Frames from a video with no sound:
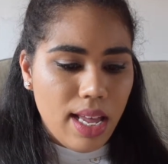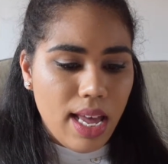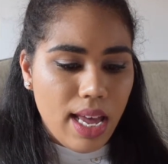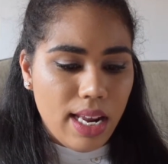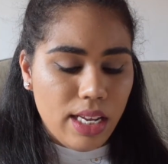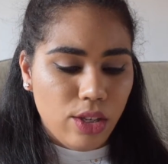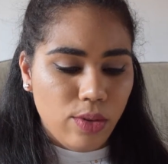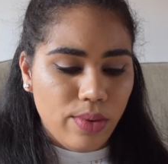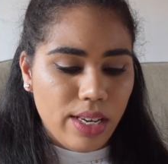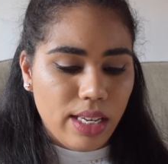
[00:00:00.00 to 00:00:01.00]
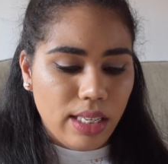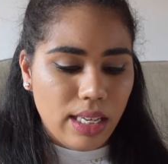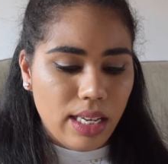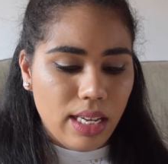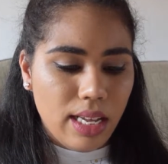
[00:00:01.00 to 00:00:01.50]
And it's super
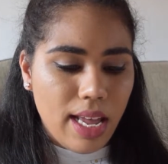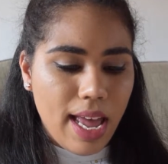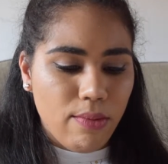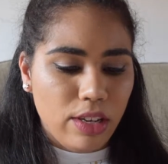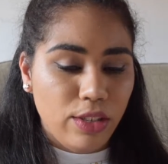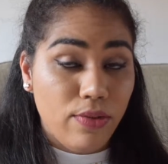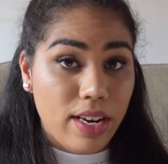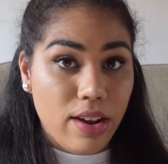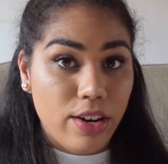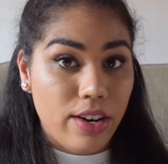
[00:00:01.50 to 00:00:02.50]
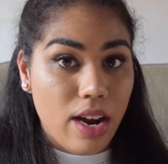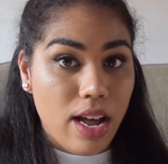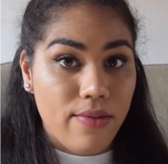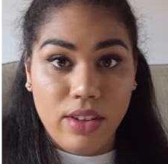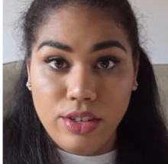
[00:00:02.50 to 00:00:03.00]
easy, and once you find out
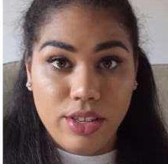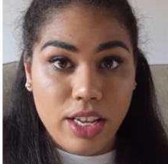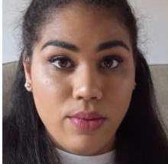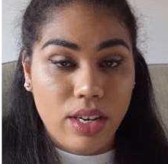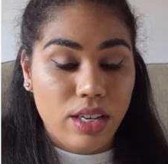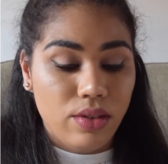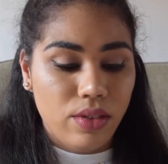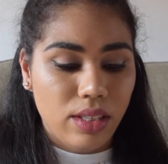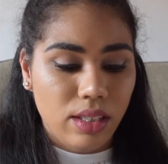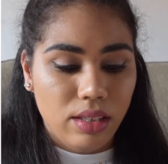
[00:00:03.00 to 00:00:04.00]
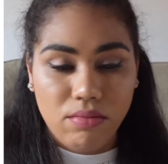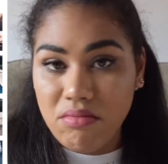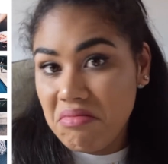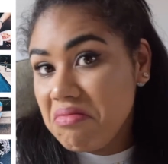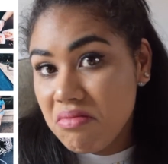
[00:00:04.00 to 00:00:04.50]
your filter that you want to use,
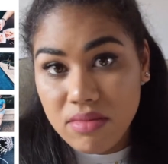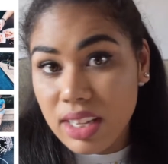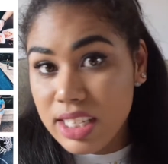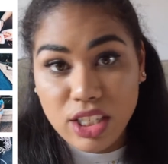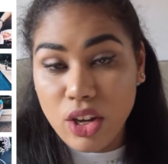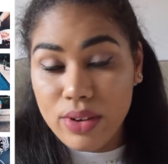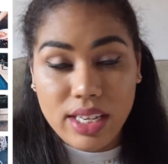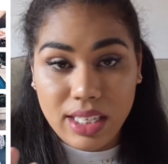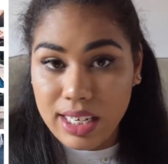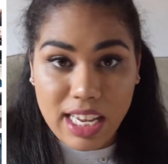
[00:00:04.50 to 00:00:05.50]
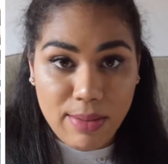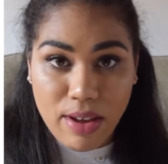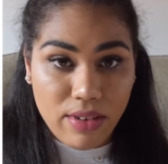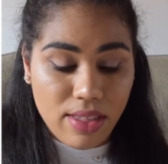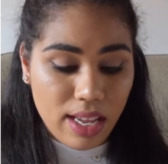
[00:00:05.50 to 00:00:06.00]
it's so easy to keep
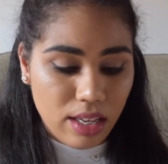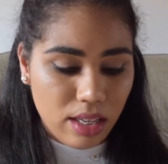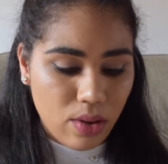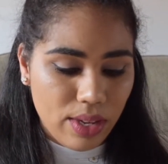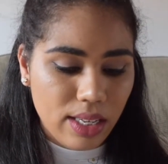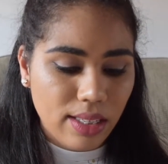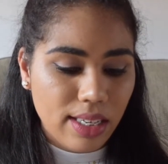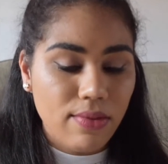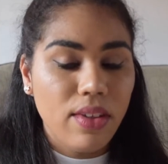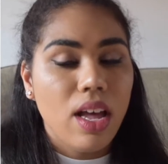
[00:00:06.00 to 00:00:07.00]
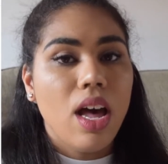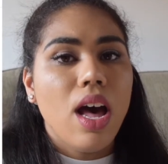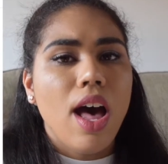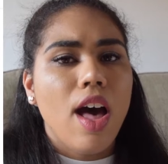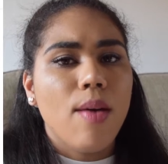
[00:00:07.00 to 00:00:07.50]
everything cohesive.
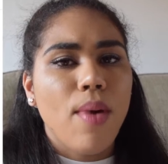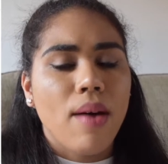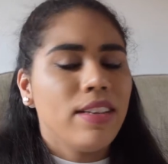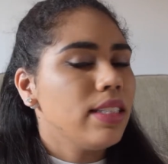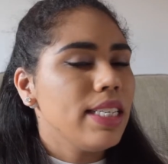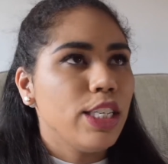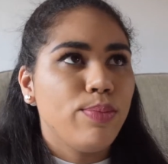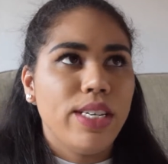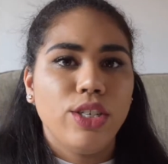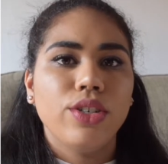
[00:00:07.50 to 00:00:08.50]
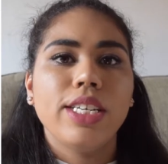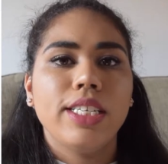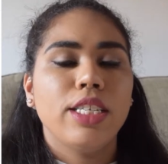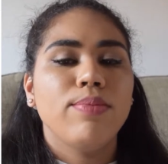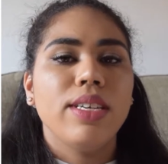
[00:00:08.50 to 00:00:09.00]
Obviously each picture needs
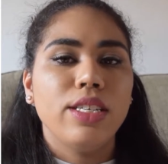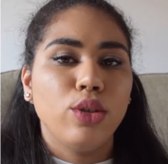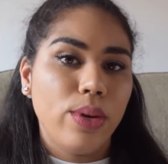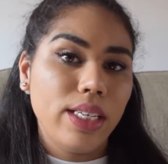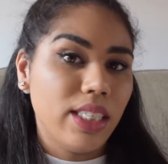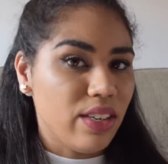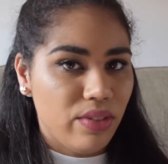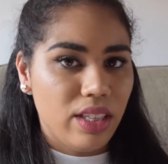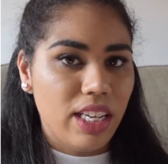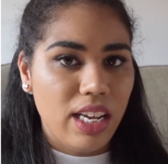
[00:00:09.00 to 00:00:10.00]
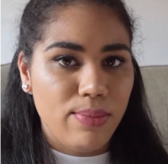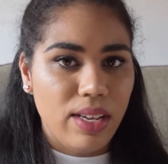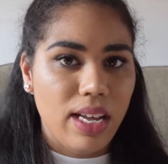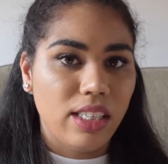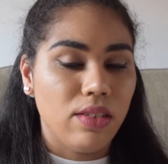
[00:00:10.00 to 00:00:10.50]
to be tweaked differently
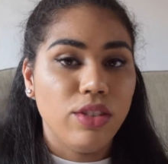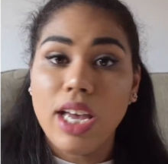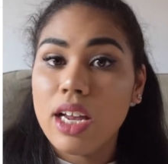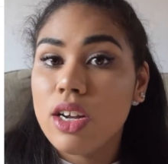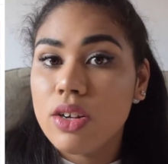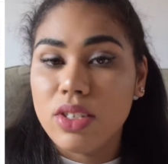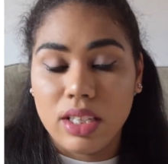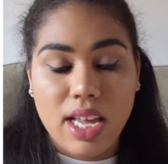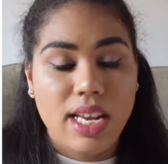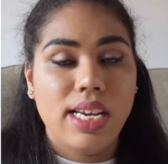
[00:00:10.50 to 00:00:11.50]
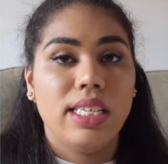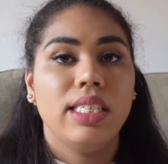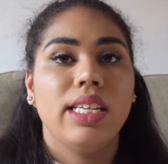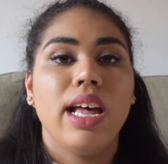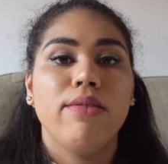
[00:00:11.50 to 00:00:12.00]
because of shadows and lighting and
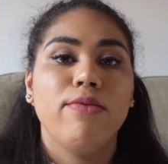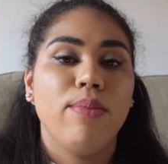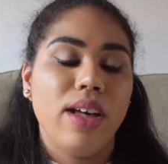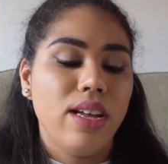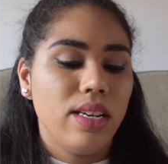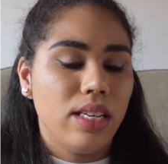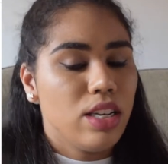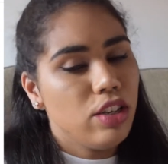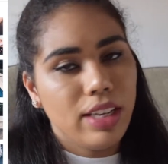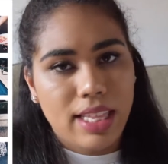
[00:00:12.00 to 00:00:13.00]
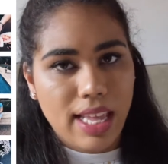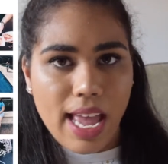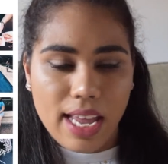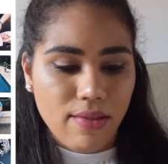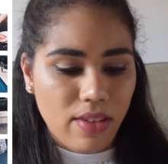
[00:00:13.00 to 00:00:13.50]
stuff, but you'll get the
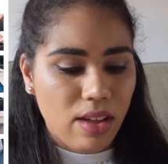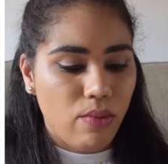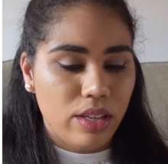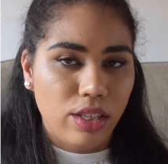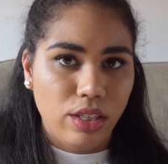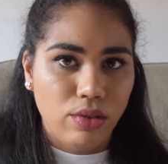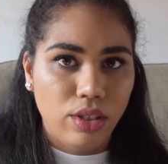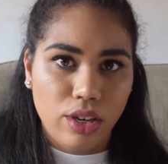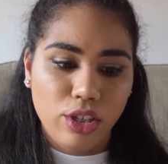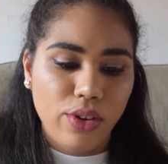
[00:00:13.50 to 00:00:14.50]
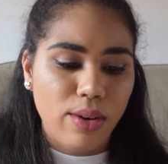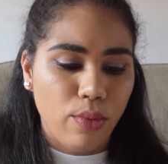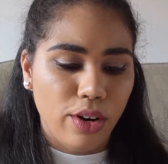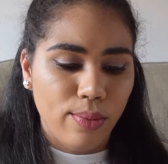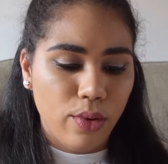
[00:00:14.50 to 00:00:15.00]
hang of it once you start doing it
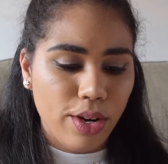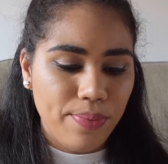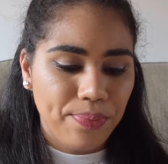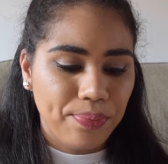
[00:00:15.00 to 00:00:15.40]
more and more.